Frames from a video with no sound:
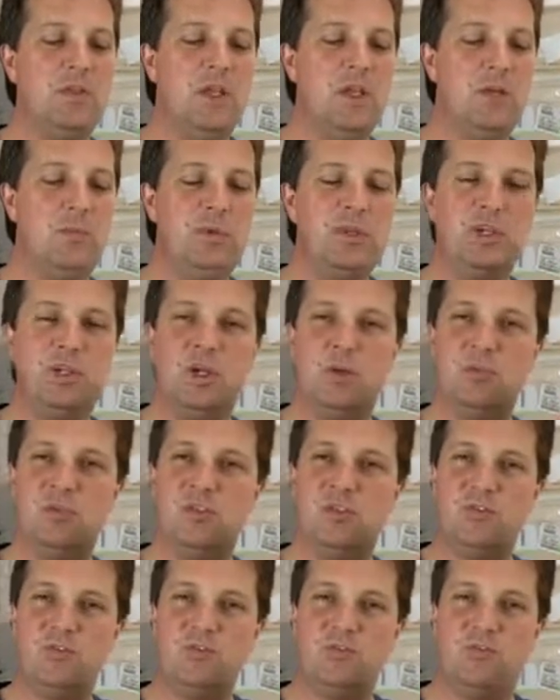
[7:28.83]
then it
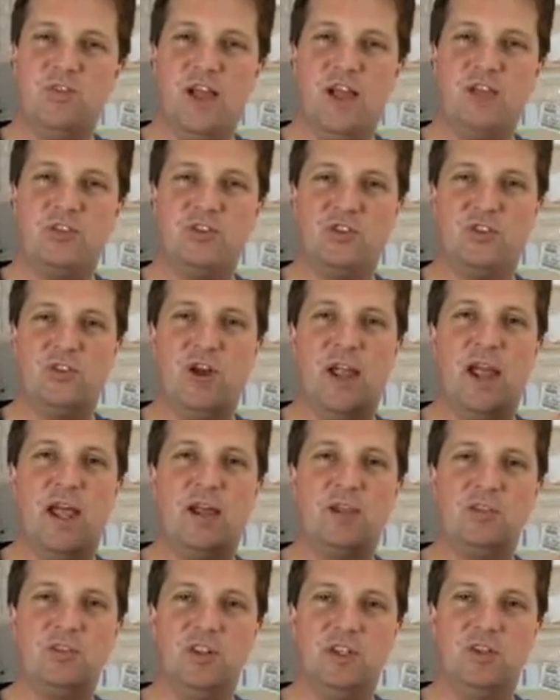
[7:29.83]
becomes faster
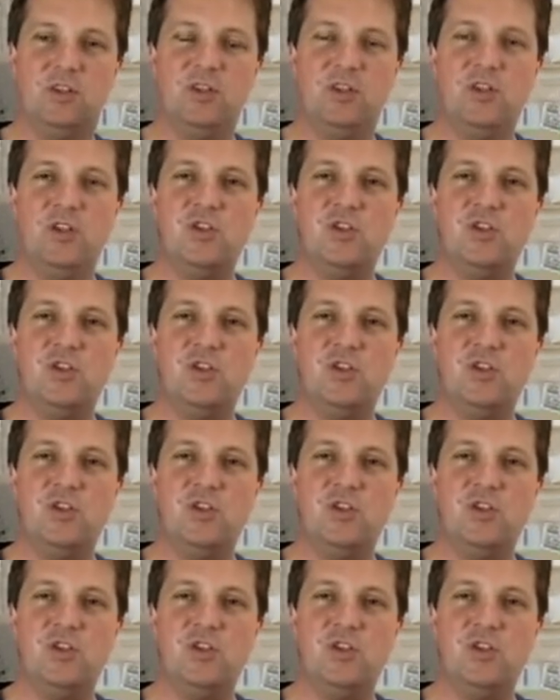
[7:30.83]
acting.